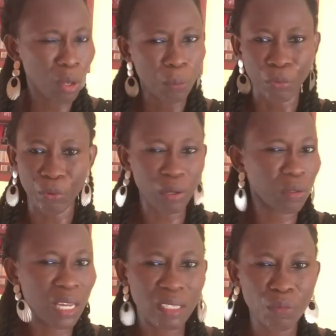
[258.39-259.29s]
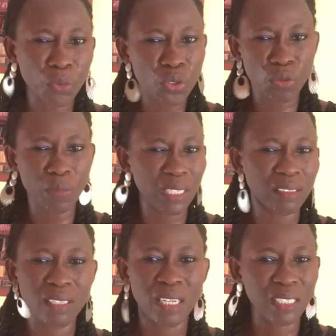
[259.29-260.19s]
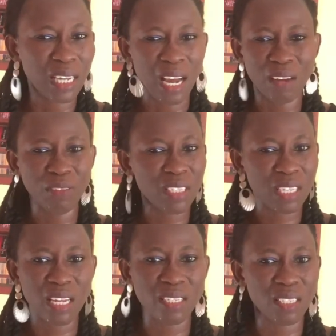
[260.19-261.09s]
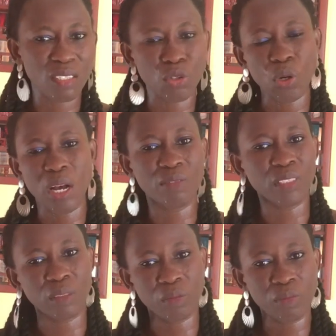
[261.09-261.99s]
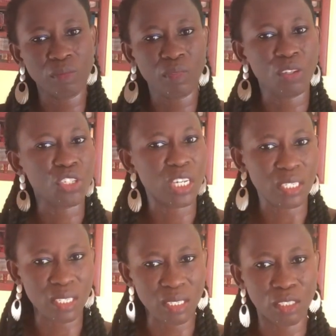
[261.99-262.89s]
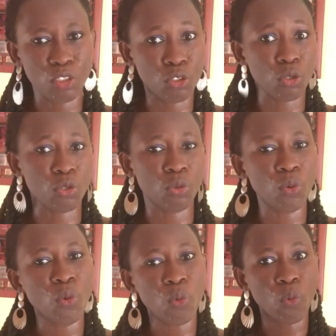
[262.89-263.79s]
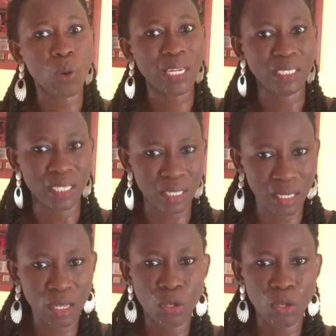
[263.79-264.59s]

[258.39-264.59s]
But regularly, most men, their average sizes, you have the chest, the torso widest.